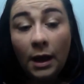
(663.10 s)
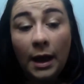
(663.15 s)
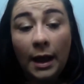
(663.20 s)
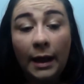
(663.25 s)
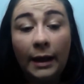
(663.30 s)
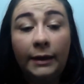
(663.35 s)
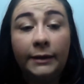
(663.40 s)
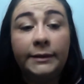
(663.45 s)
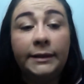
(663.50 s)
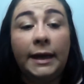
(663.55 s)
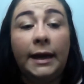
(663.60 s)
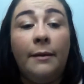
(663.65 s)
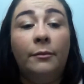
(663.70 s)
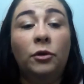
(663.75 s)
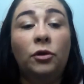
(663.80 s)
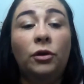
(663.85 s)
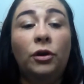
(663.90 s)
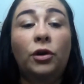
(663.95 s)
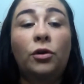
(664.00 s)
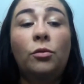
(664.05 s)
And I'm
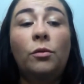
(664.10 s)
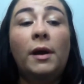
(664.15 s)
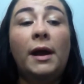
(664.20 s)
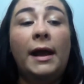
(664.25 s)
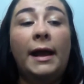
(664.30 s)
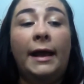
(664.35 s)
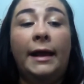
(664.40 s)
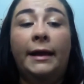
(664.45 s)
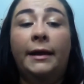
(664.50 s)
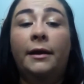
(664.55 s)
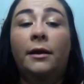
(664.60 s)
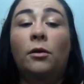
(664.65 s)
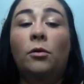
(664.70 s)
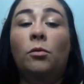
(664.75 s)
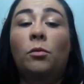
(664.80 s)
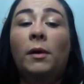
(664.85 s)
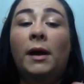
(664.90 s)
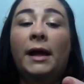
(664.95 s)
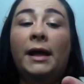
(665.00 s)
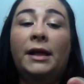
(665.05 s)
going to go in
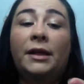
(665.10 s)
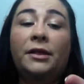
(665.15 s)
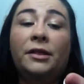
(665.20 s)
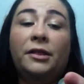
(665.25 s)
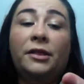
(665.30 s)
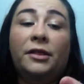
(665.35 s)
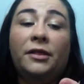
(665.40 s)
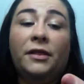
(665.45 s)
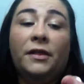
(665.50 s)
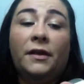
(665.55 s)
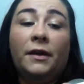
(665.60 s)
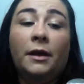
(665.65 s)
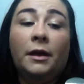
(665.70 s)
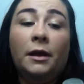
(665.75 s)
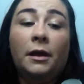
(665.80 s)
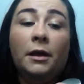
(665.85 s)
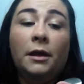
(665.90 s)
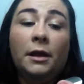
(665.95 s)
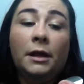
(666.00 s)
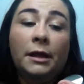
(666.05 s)
with
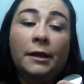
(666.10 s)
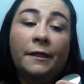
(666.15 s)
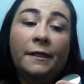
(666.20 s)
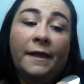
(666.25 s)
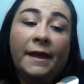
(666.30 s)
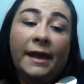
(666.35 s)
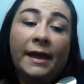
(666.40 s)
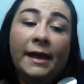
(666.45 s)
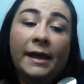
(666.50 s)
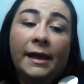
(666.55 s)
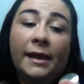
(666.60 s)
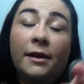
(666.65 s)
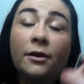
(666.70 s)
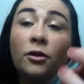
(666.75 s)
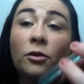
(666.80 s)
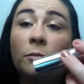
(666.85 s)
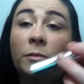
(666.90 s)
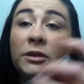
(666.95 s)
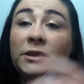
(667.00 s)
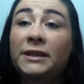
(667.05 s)
the
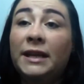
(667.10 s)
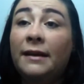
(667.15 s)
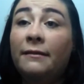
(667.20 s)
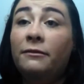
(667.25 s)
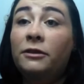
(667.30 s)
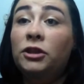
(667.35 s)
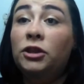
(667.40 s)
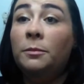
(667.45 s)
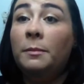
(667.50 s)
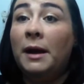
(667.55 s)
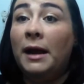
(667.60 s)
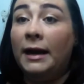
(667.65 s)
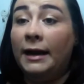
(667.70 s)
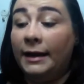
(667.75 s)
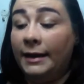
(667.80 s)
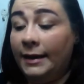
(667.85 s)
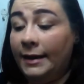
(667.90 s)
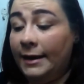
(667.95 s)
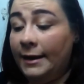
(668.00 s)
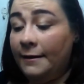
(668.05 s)
number 7
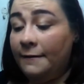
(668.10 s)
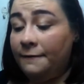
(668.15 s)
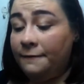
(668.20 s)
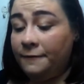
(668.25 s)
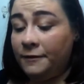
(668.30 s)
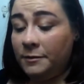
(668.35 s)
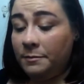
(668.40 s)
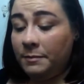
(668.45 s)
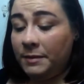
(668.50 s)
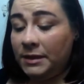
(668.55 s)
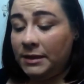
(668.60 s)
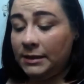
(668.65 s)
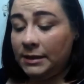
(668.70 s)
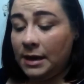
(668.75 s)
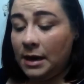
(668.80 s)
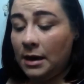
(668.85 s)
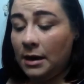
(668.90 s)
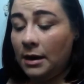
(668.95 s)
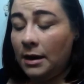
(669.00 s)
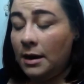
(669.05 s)
Dramatic Lift
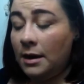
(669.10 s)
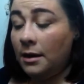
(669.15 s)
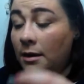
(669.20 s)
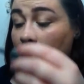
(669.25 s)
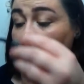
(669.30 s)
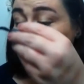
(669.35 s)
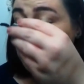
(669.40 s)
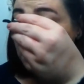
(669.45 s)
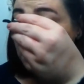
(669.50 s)
mascara.